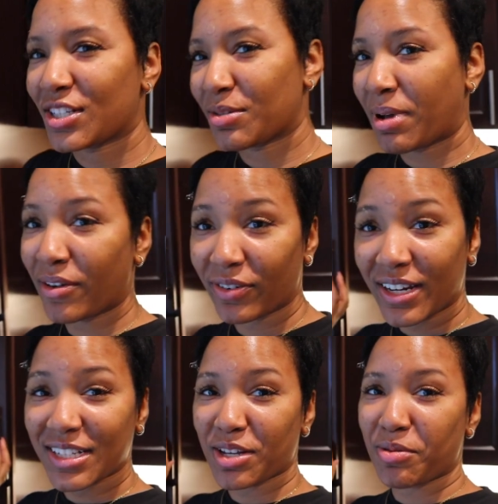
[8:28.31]
so my
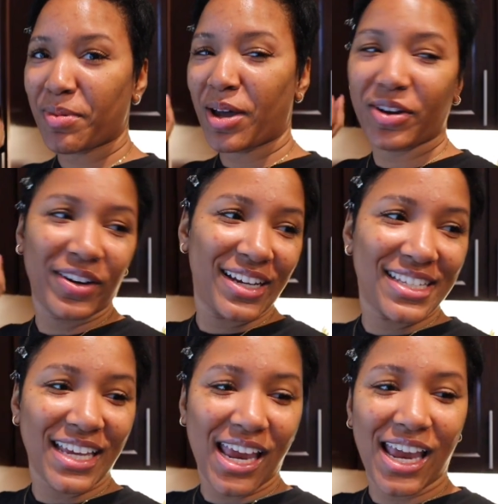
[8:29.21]
friend told me about
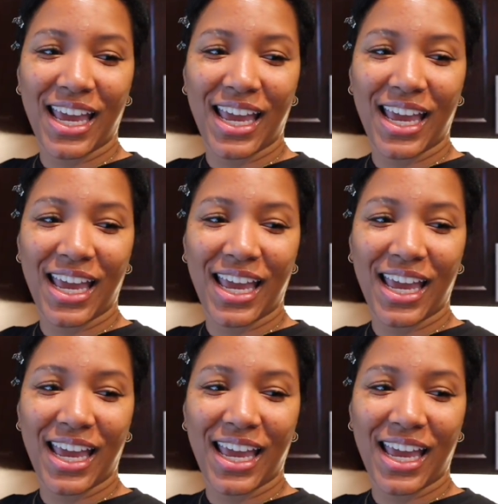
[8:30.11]
creatine